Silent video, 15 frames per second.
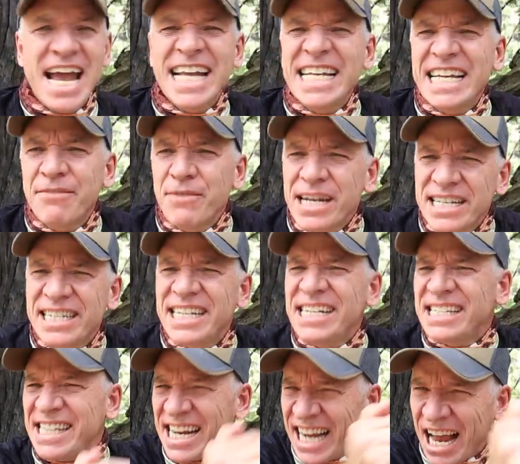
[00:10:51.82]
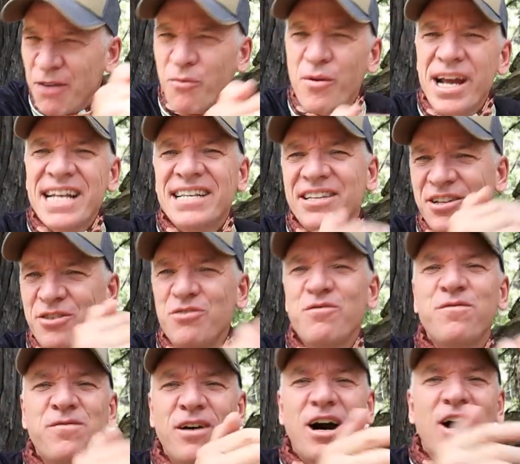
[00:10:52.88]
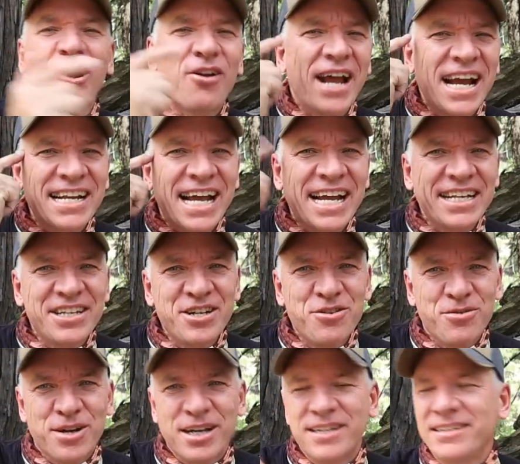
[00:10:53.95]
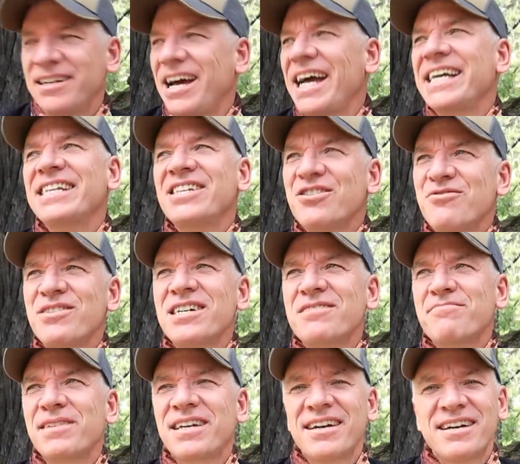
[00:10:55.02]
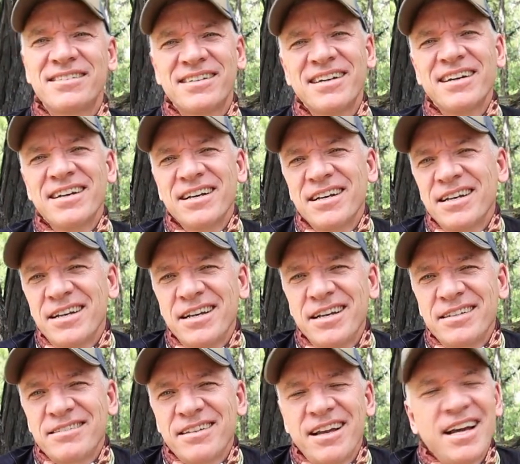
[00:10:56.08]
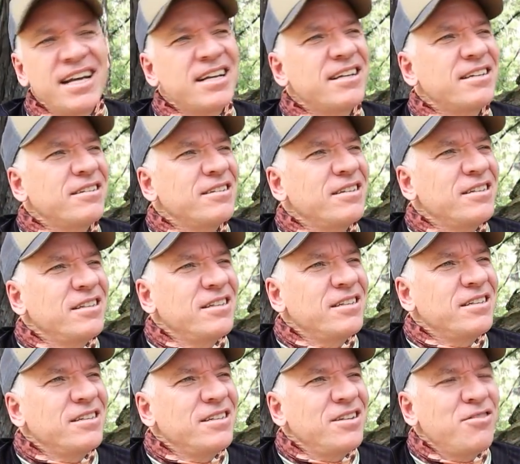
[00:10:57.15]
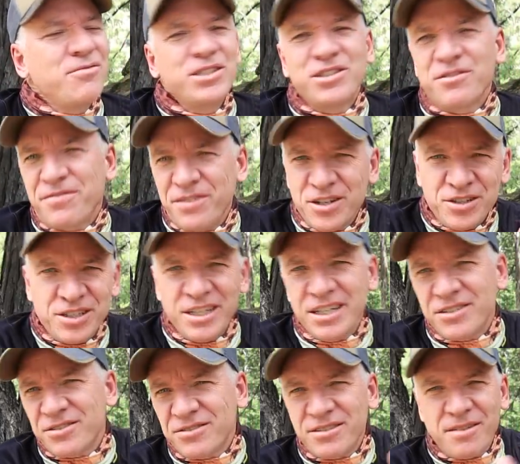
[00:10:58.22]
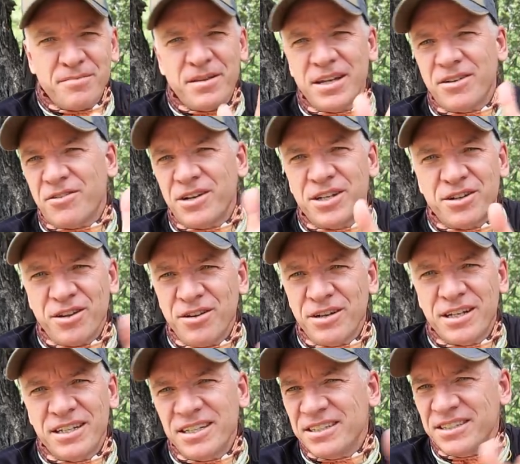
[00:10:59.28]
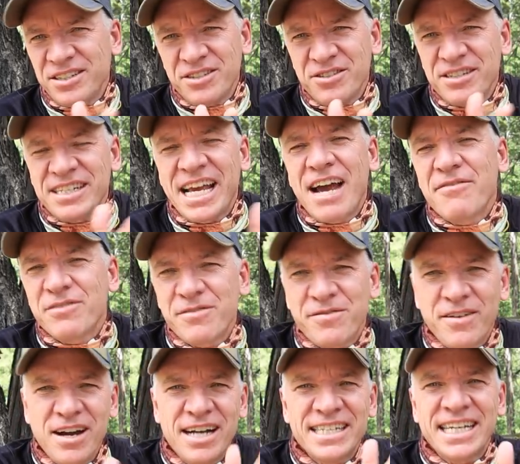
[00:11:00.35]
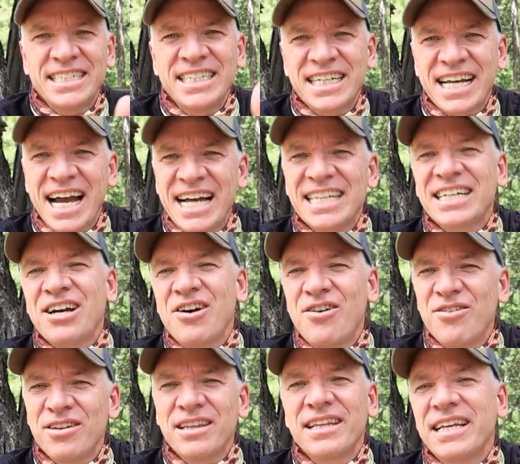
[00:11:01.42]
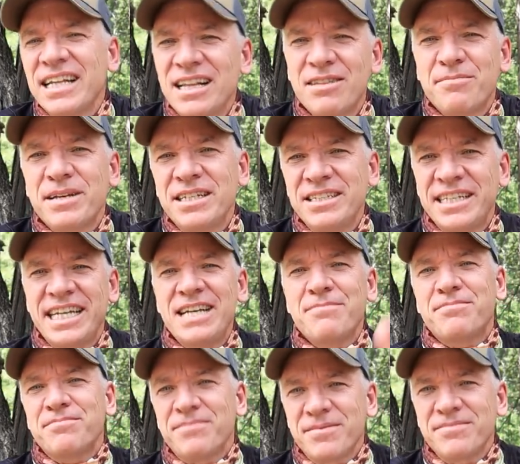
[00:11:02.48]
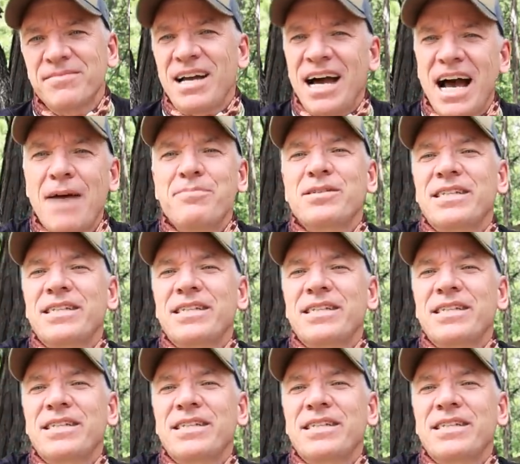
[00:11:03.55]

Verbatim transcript: and he went. He said, "I went too far, and I knew it. I knew it because it's like, you know, when you're fishing or something, or you're look, you're just having fun, and you kind of go a little, and you keep hop